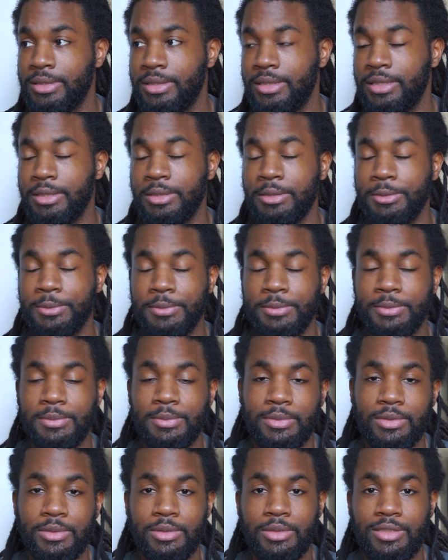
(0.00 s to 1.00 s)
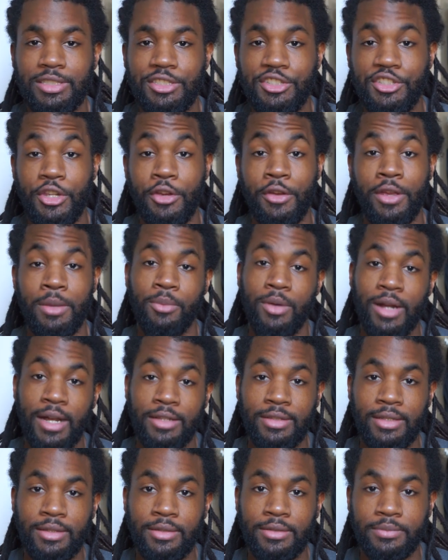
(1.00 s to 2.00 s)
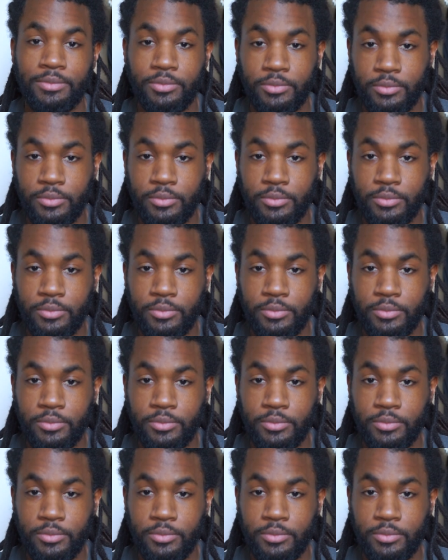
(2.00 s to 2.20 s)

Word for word: um, sharing process.